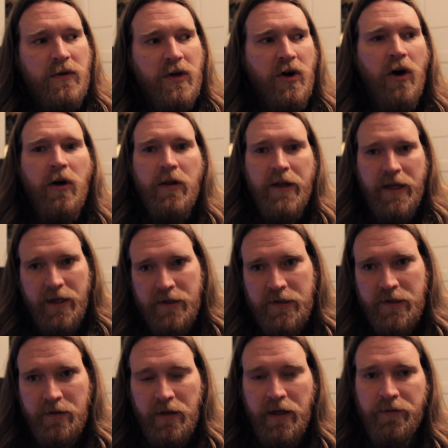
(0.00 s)
calling it
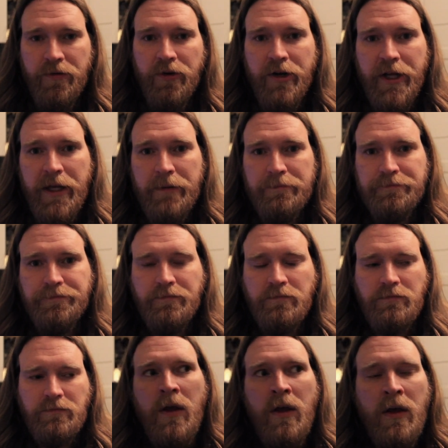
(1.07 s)
slavery.
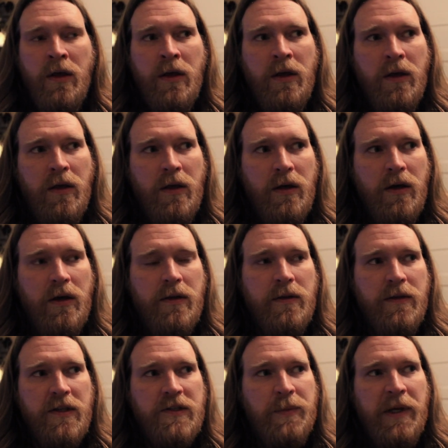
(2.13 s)

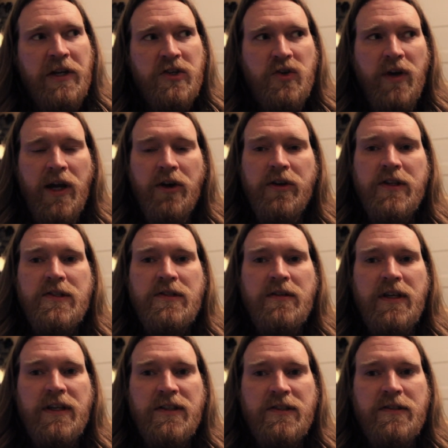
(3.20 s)
The Spanish crown
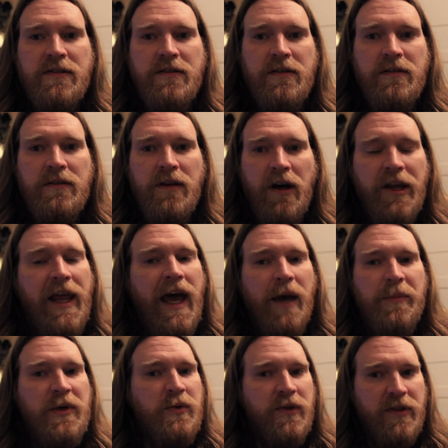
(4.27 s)
is
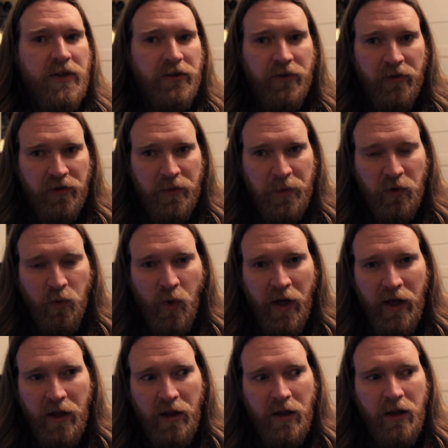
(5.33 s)
unhappy with this system as
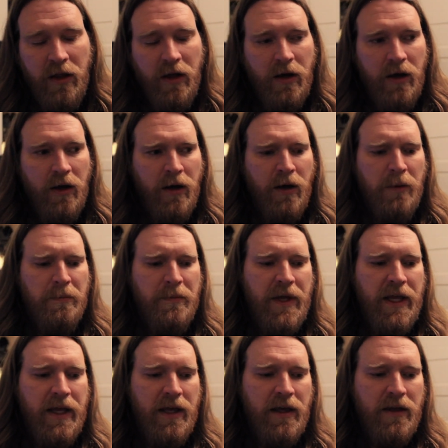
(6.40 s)
well,
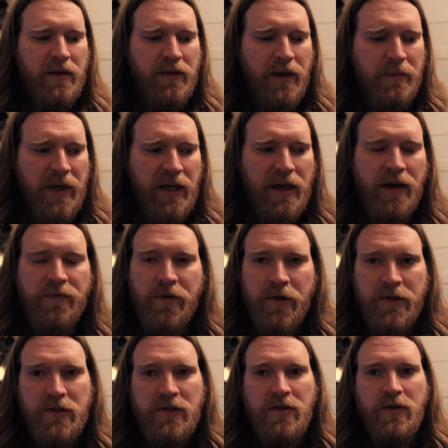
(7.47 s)
and they make
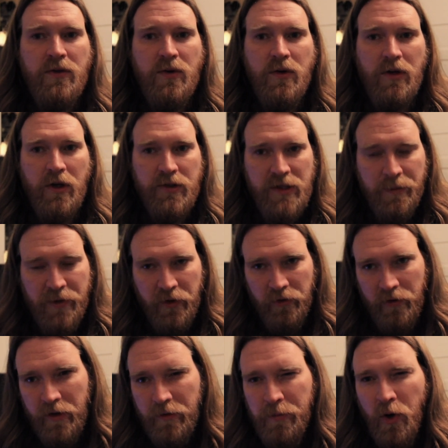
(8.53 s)
efforts to close up those
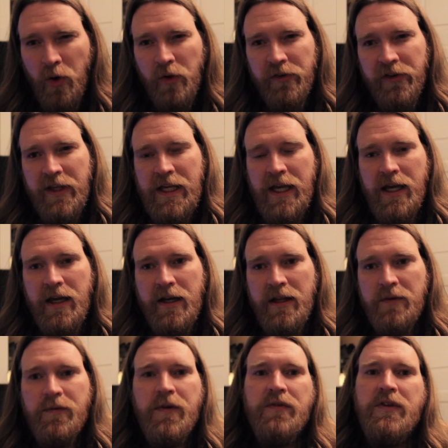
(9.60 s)
loopholes again
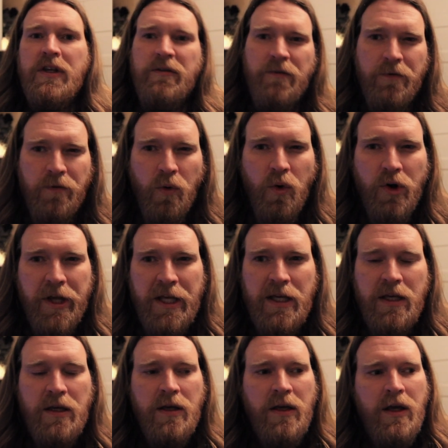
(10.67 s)
in
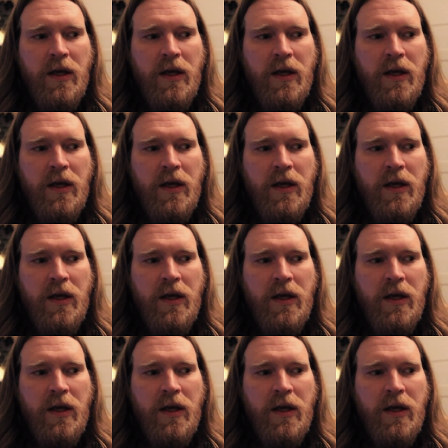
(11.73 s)
1540.